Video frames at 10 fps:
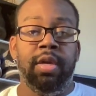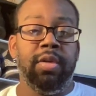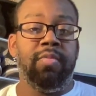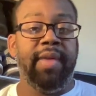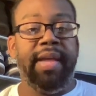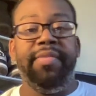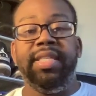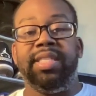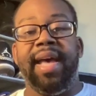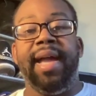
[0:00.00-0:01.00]
The
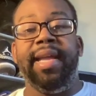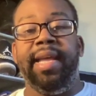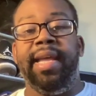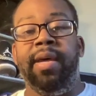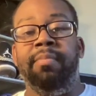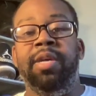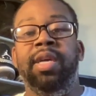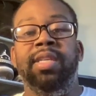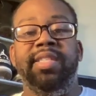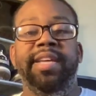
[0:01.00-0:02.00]
Ravens tagging him
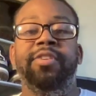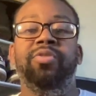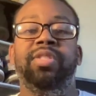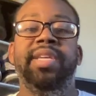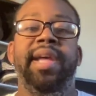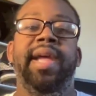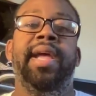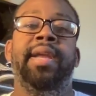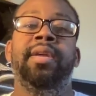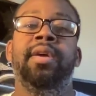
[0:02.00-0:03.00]
signals the
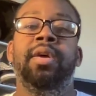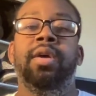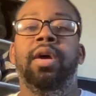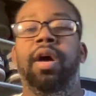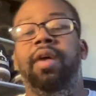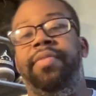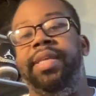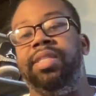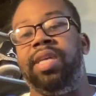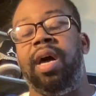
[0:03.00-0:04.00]
end of
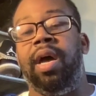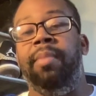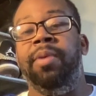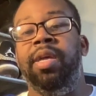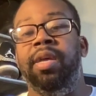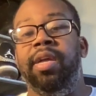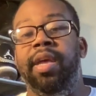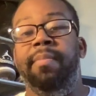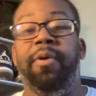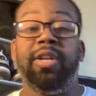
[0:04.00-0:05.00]
his time
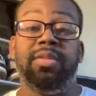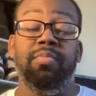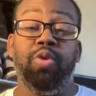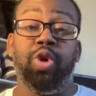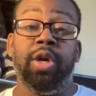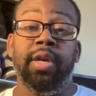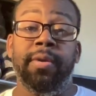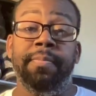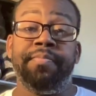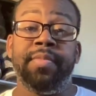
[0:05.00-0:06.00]
in Baltimore.
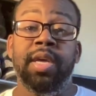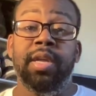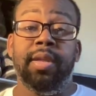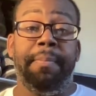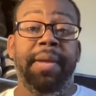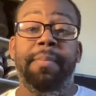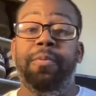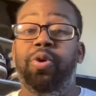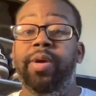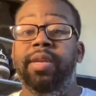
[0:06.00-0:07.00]
The
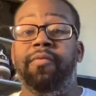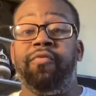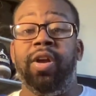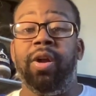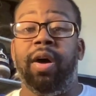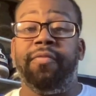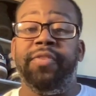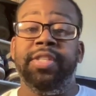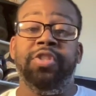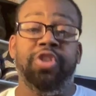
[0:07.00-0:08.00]
people in the front
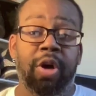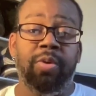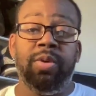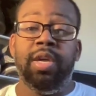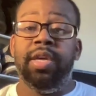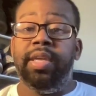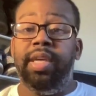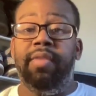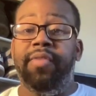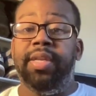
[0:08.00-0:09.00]
office don't
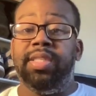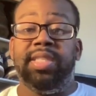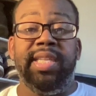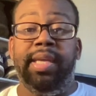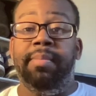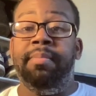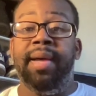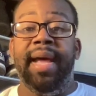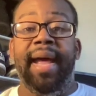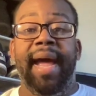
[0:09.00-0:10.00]
even seem
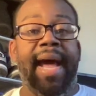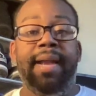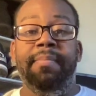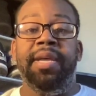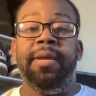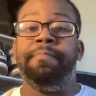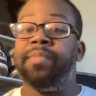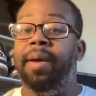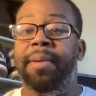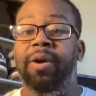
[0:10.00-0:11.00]
adamant
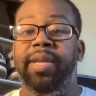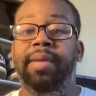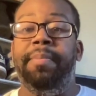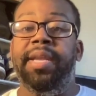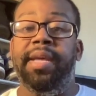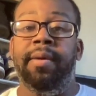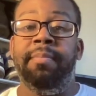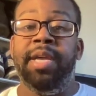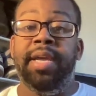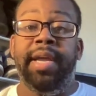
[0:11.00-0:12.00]
about keeping
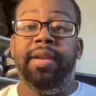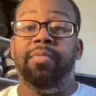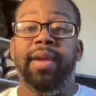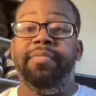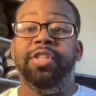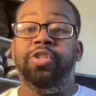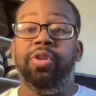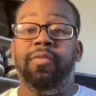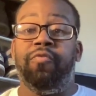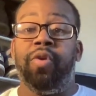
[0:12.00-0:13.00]
him in a Ravens
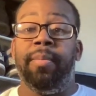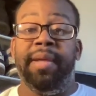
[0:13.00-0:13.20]
uniform.